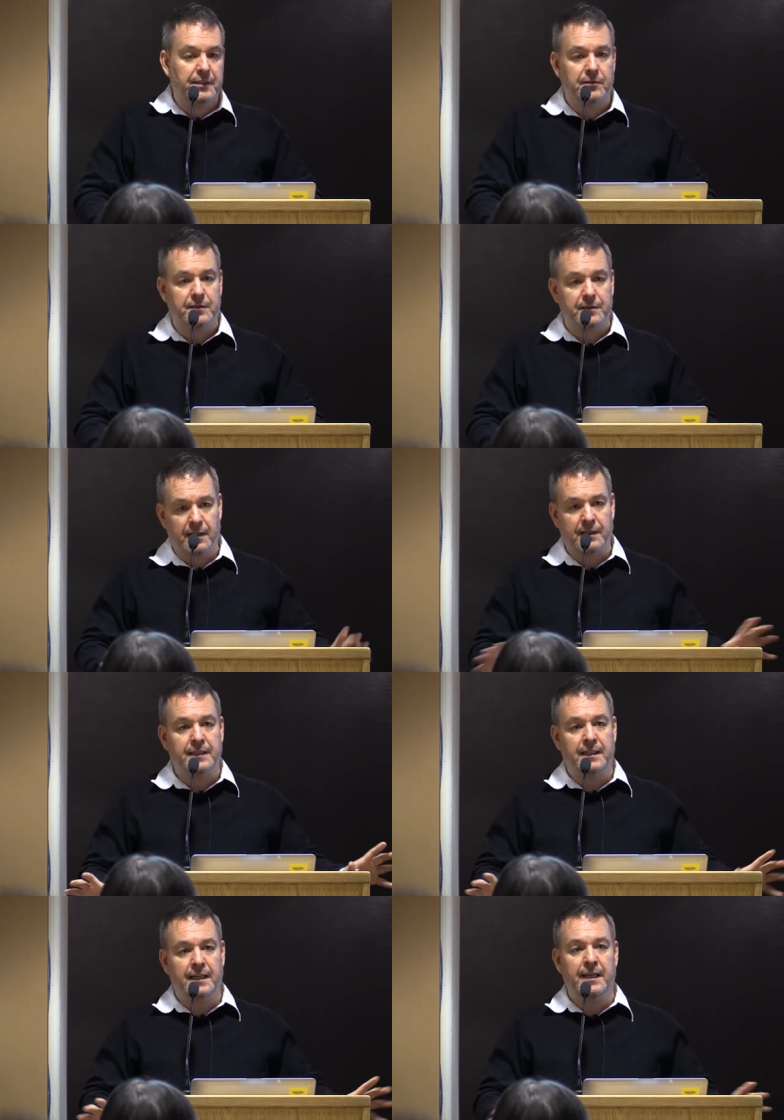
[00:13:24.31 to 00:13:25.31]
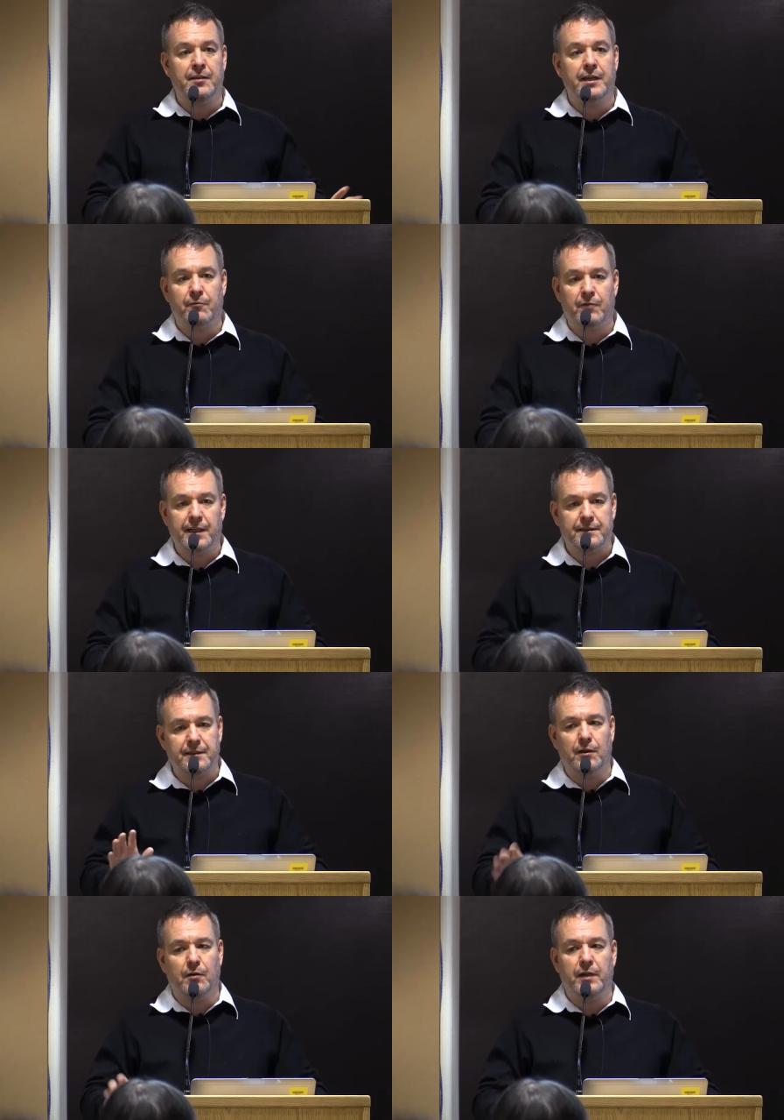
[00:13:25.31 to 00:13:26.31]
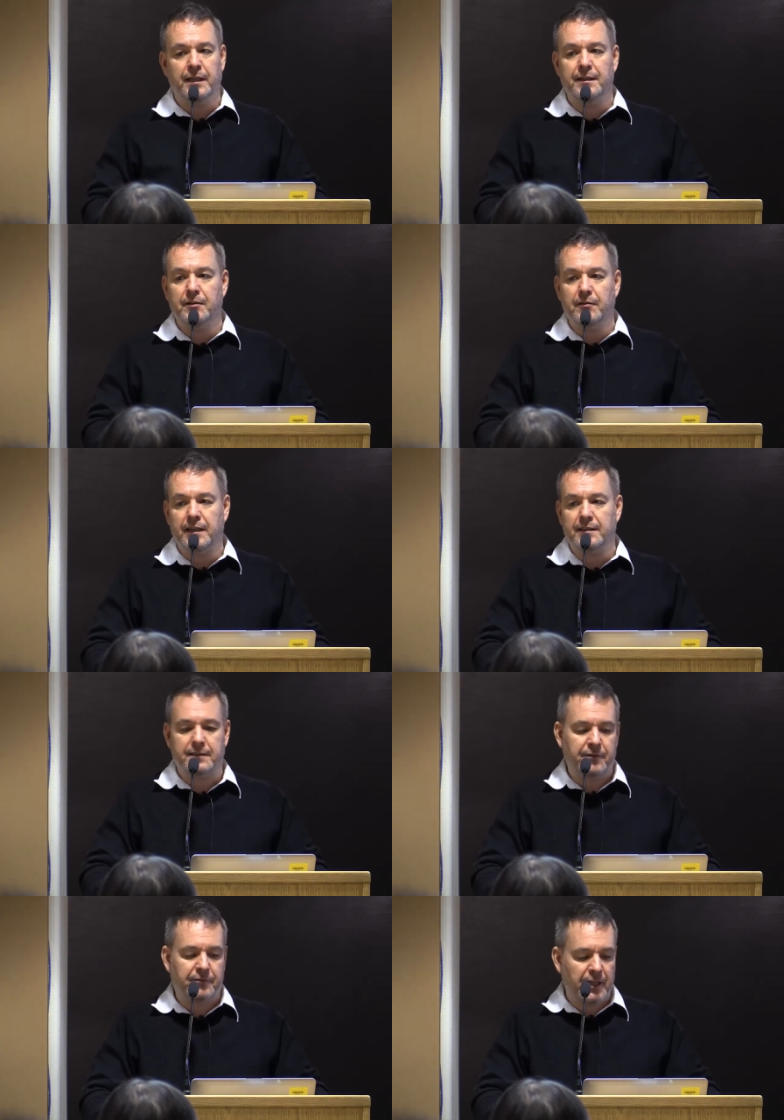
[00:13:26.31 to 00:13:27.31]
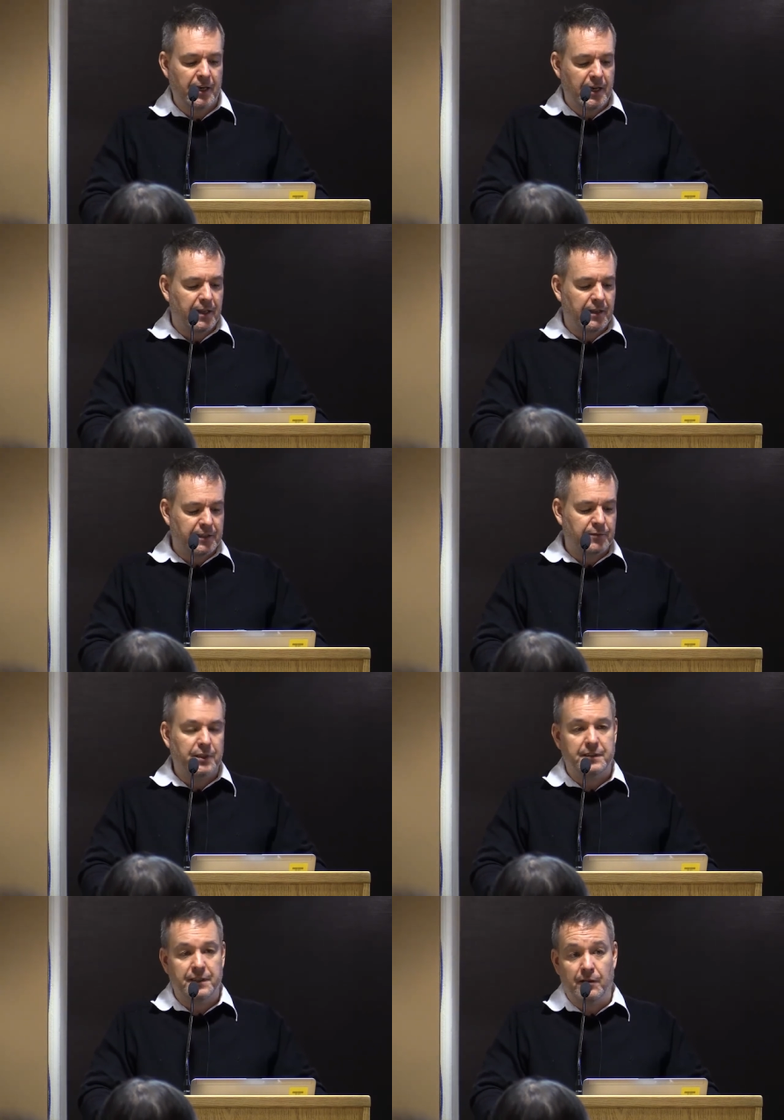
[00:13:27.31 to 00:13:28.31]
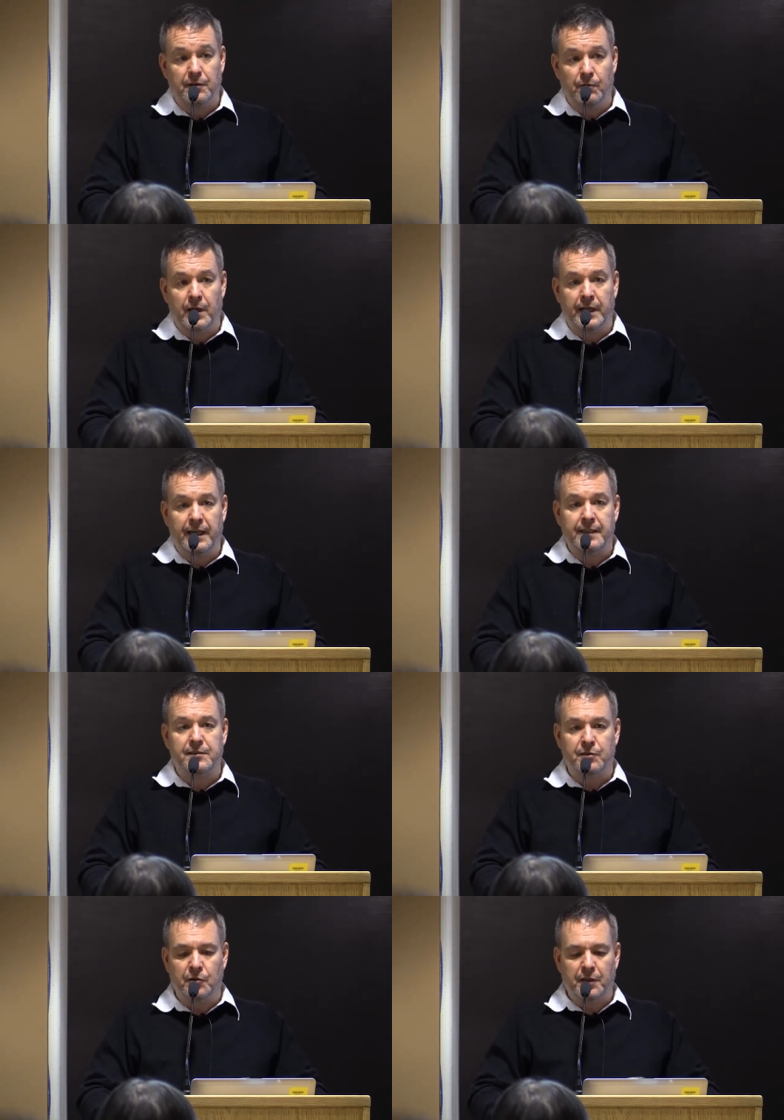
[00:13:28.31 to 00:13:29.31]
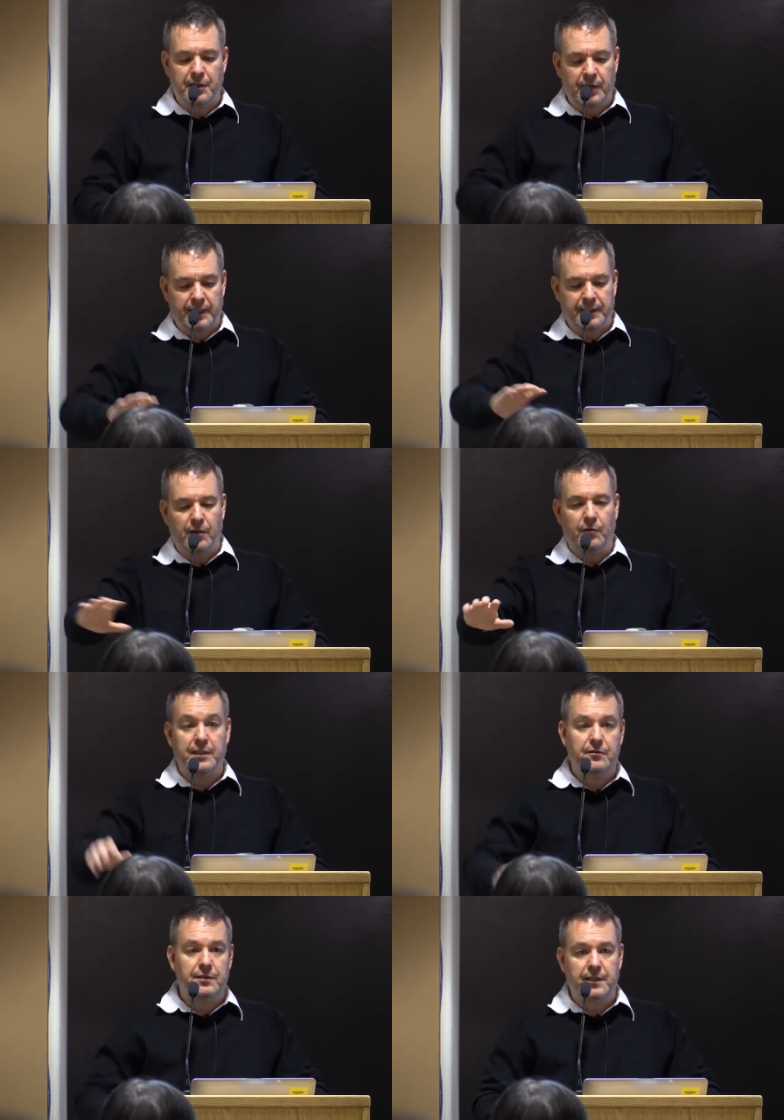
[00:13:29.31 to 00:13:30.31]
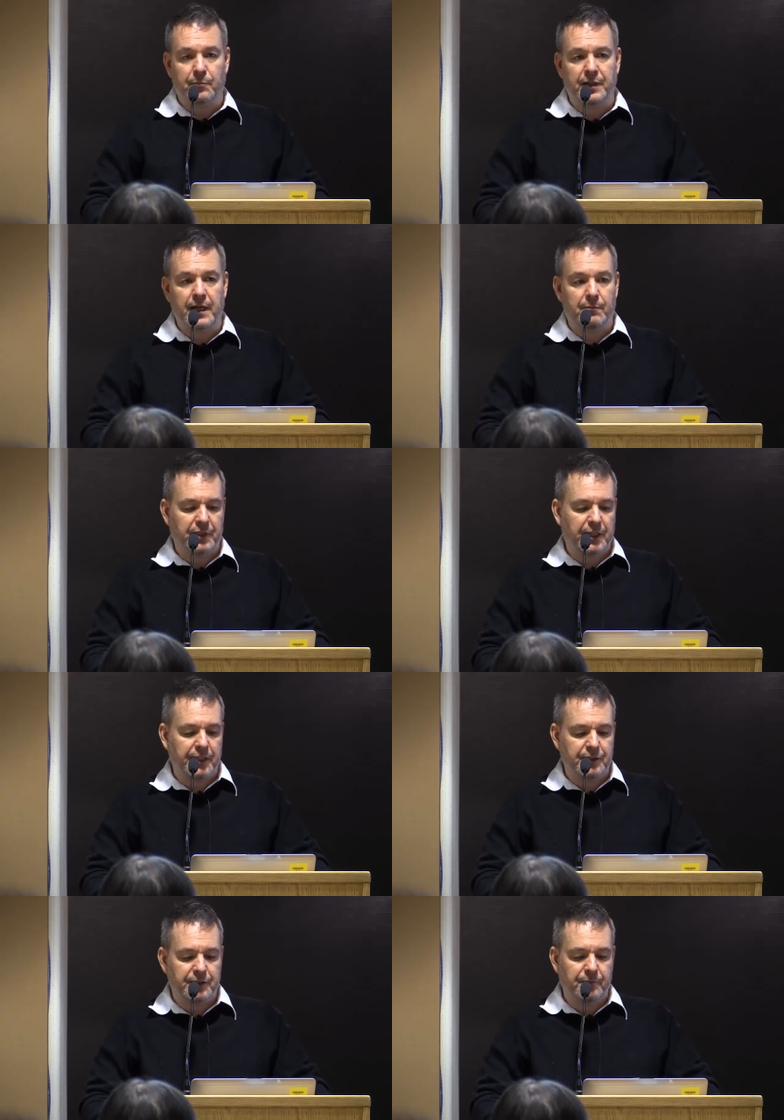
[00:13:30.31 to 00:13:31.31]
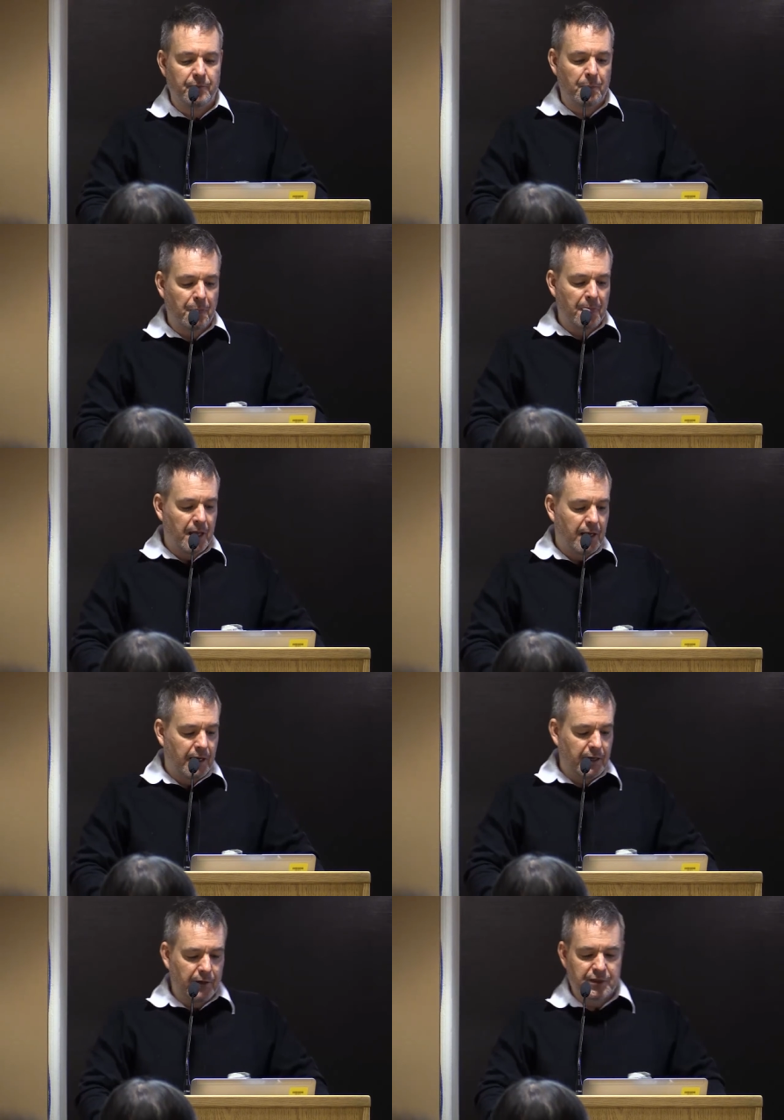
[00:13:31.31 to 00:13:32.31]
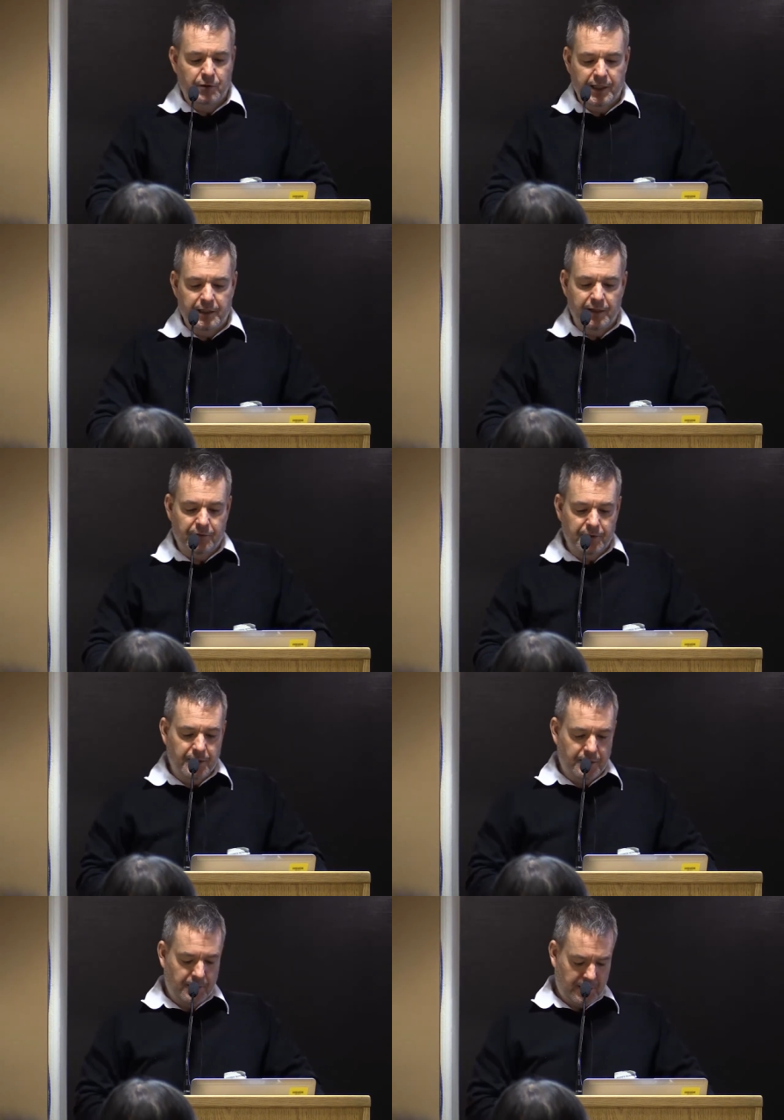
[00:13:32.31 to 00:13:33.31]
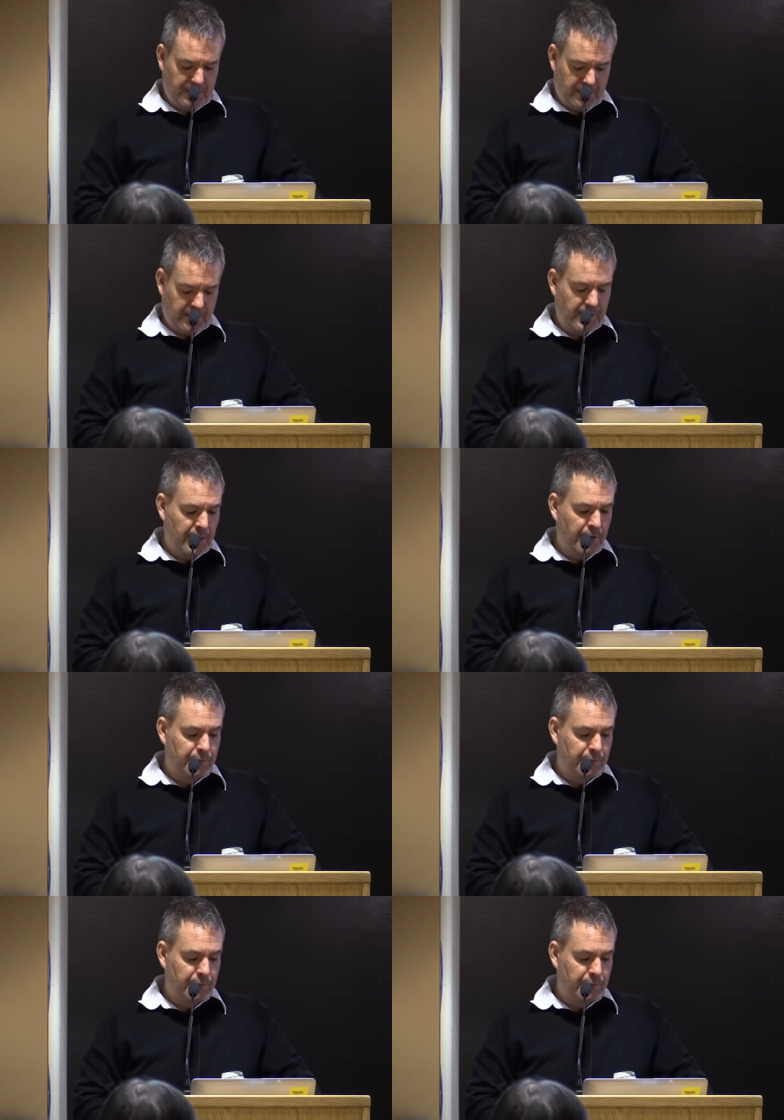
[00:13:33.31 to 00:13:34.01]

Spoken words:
So it's not like today you get rights, you go in and you edit stuff. This was, you want to edit sewer, you had to go into a separate application. It was quite different than things are now.